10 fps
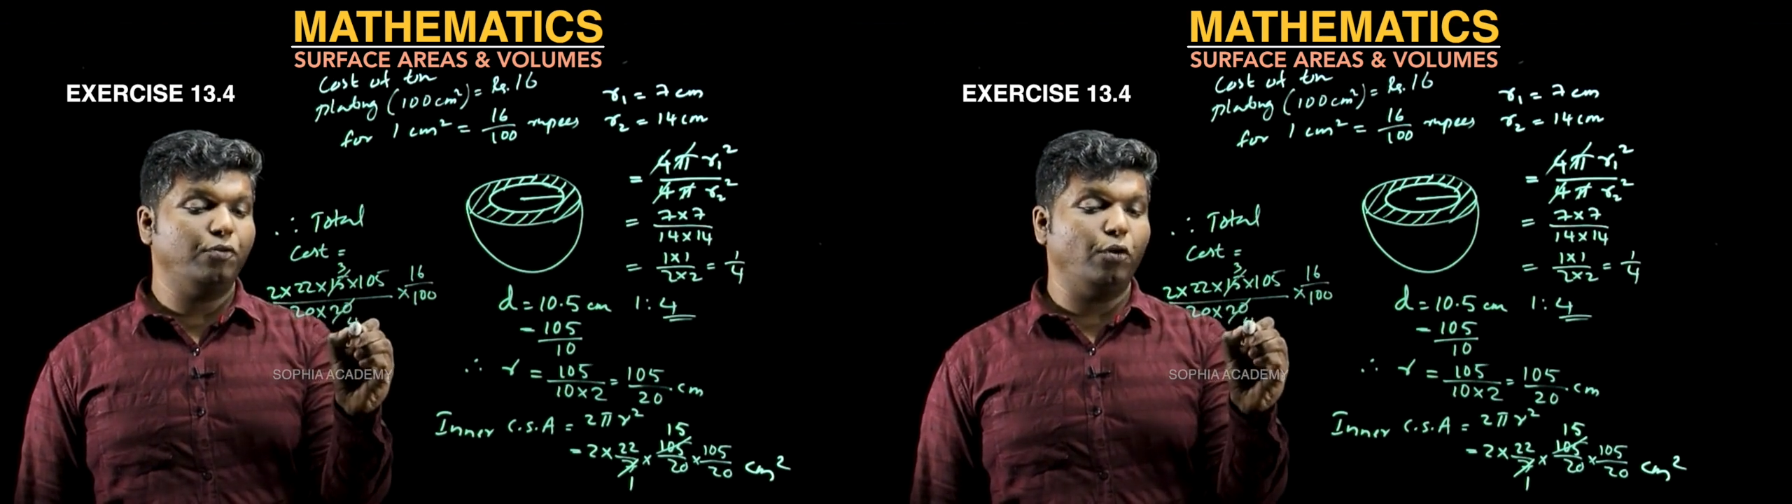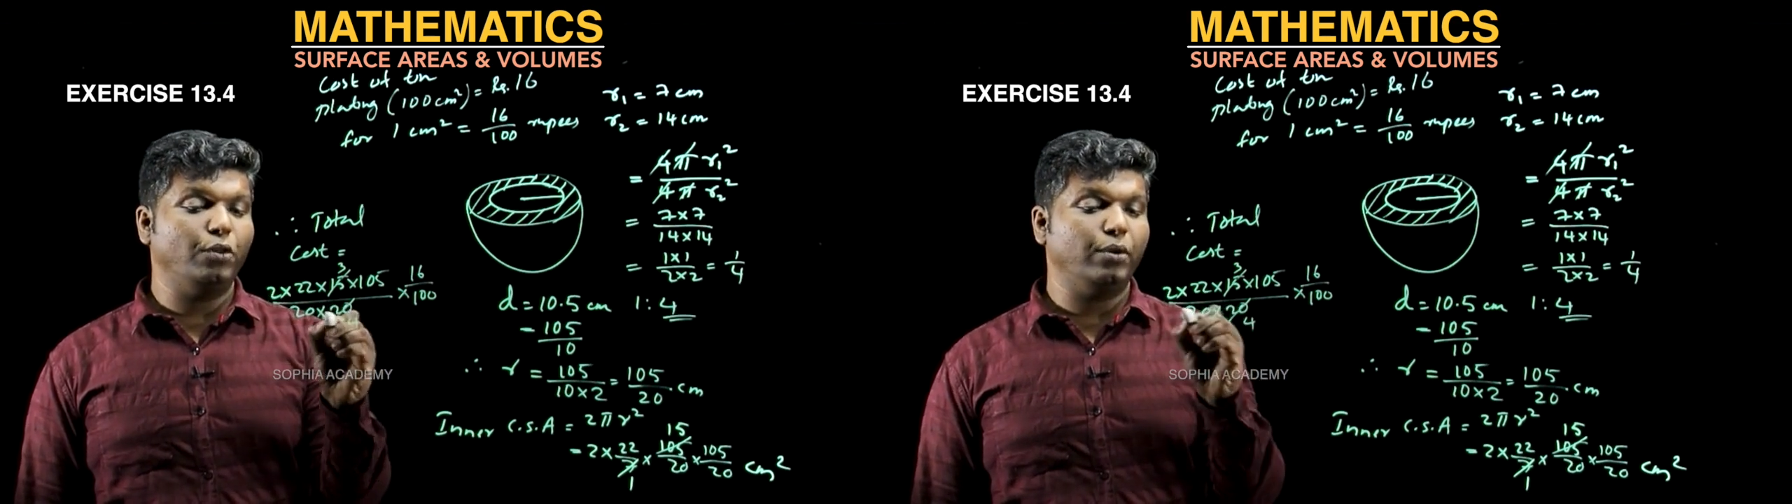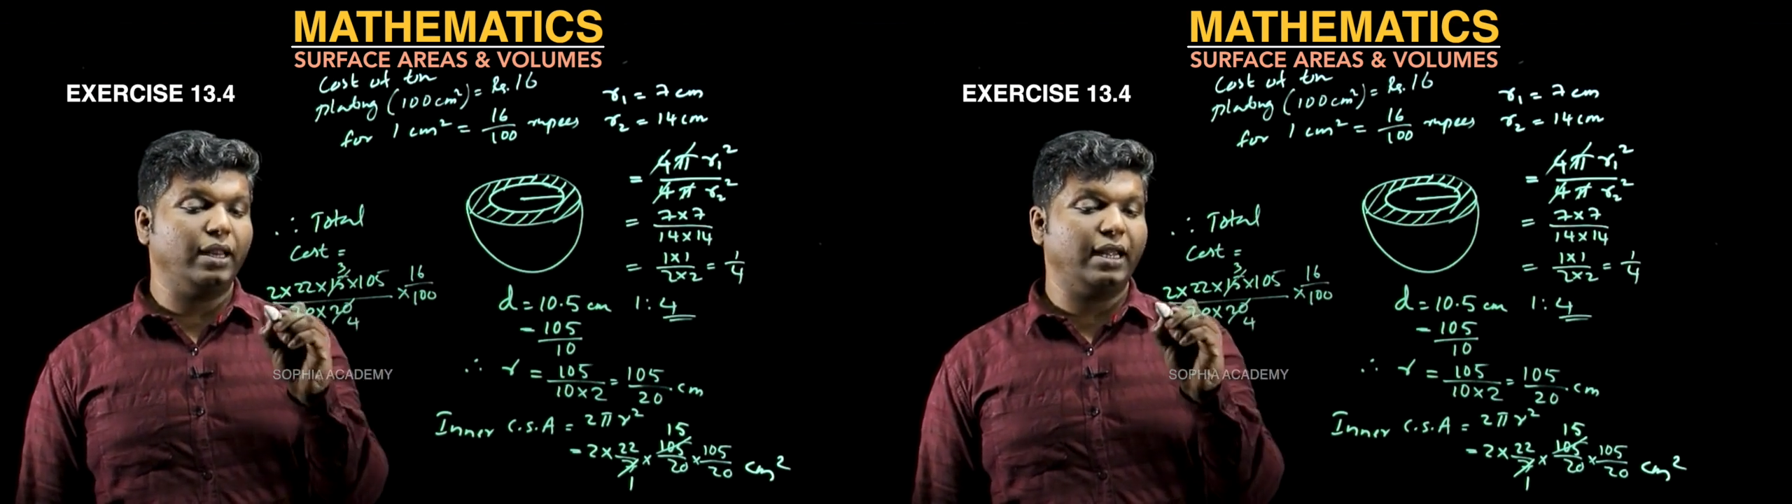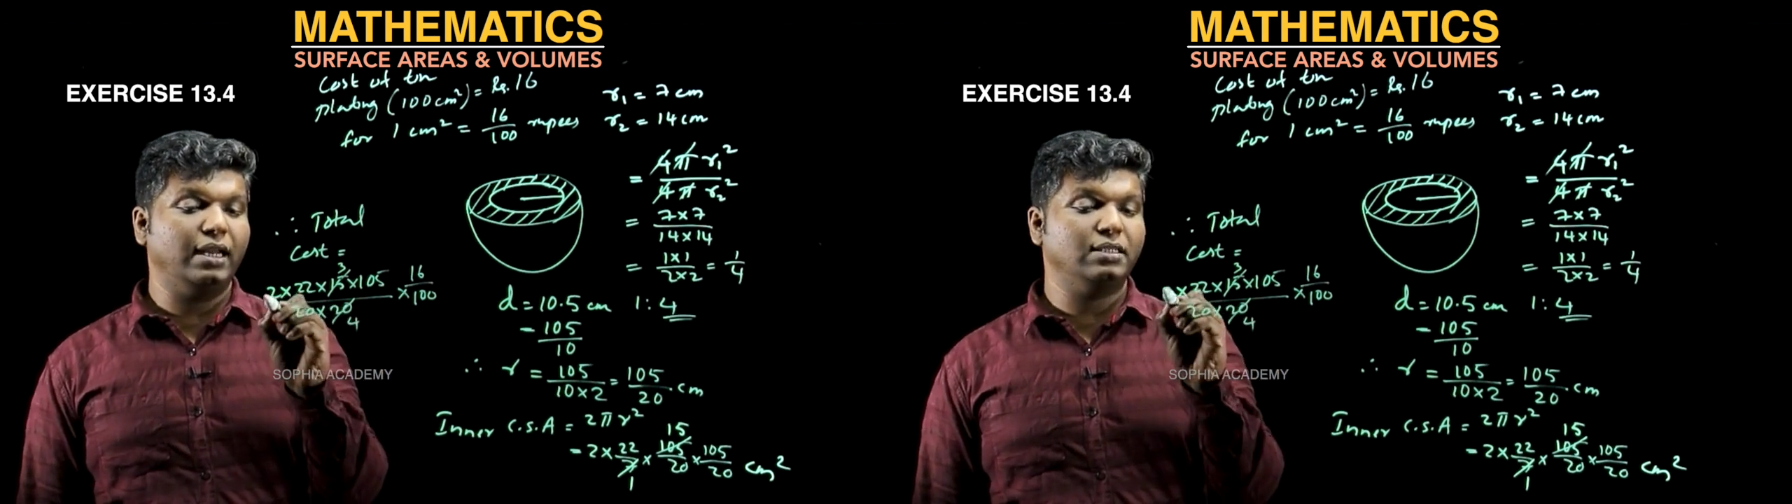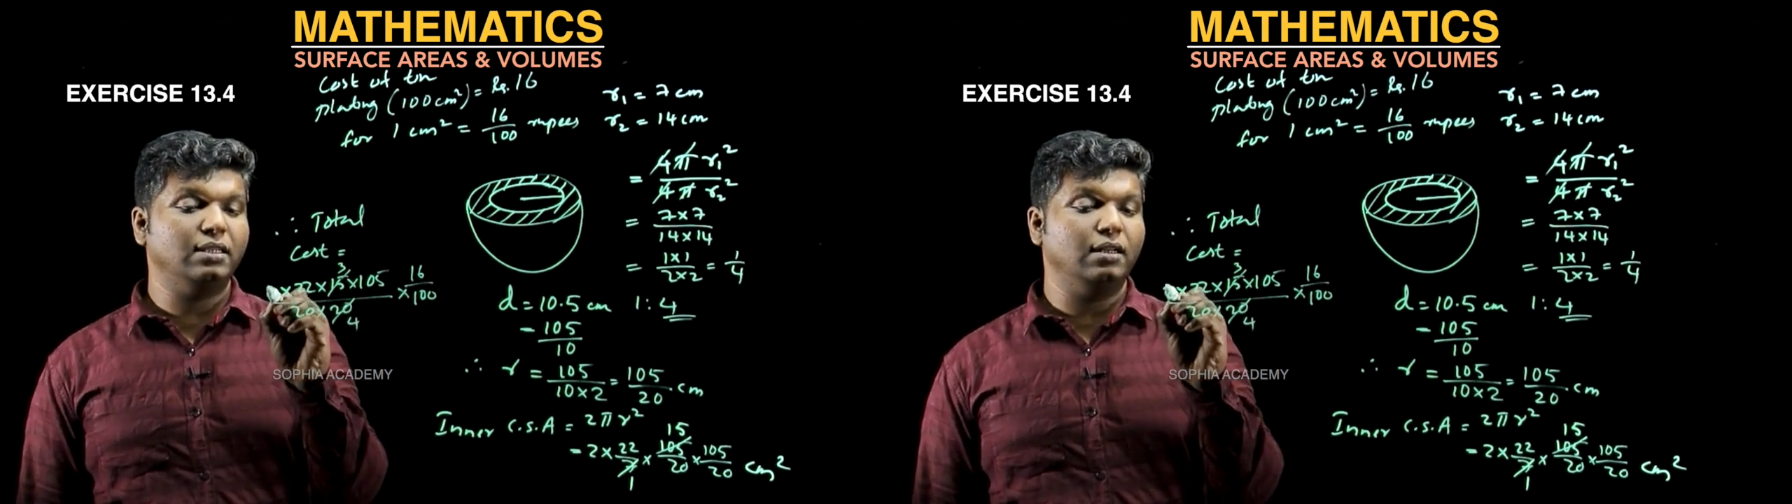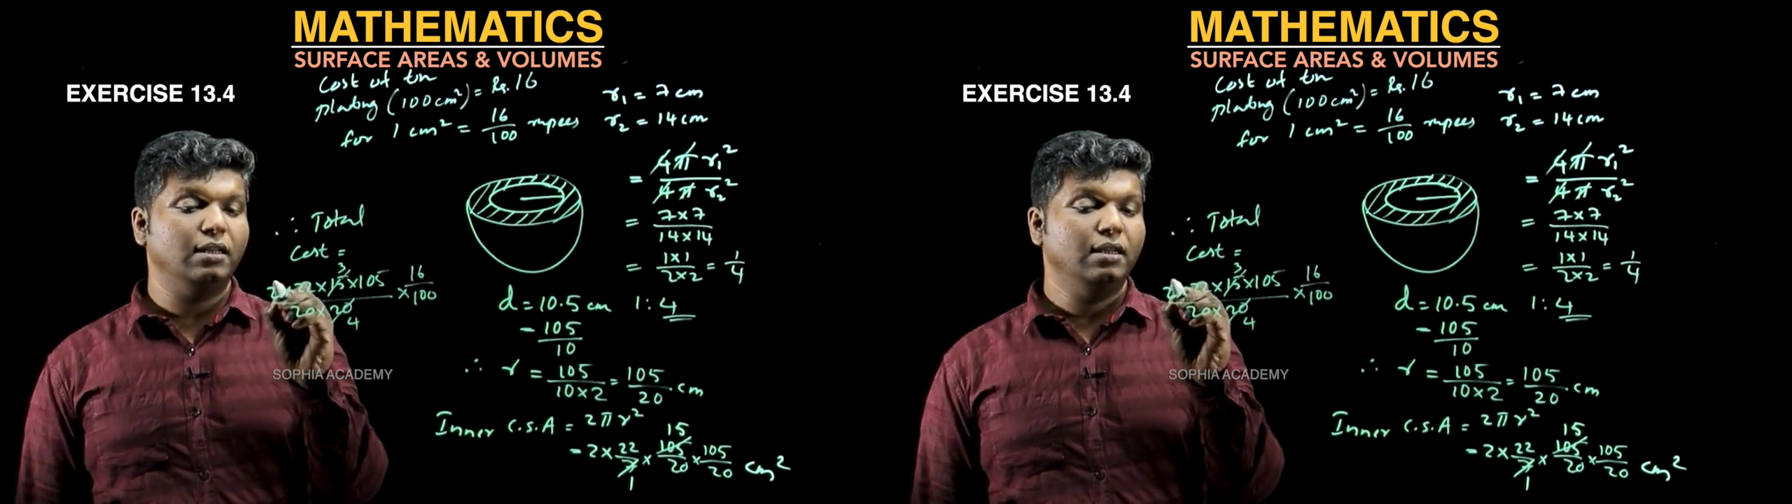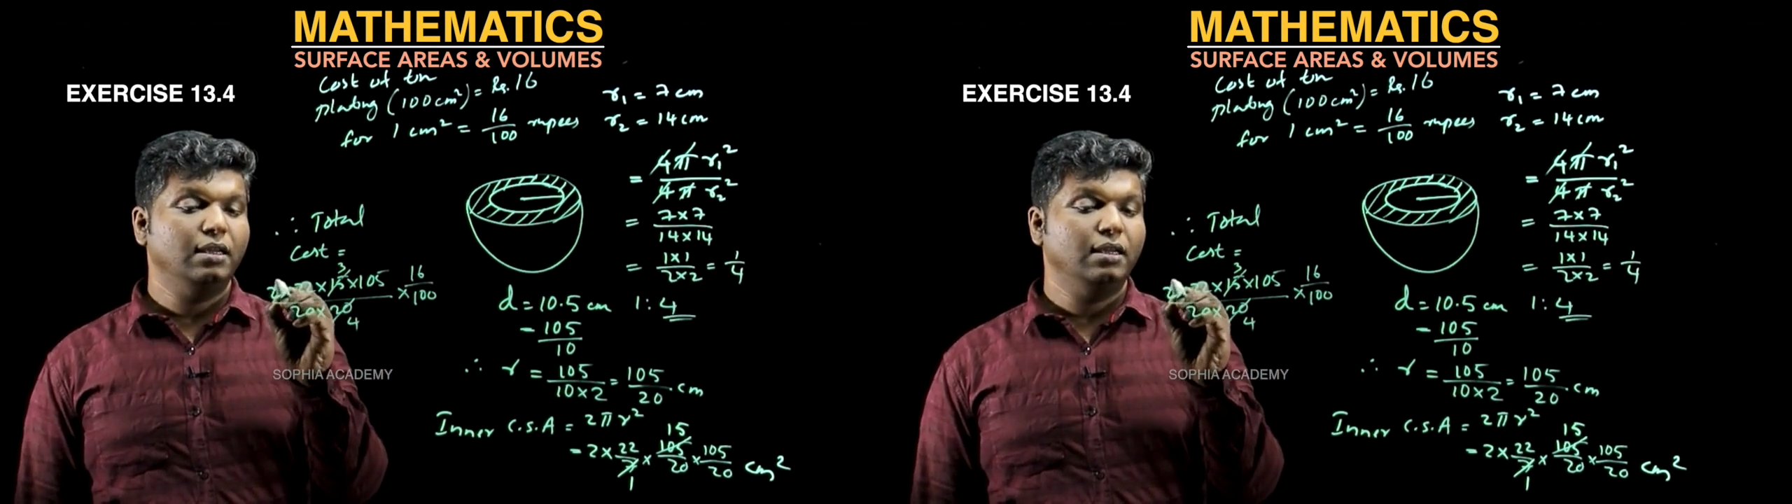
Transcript: 4 you can cancel.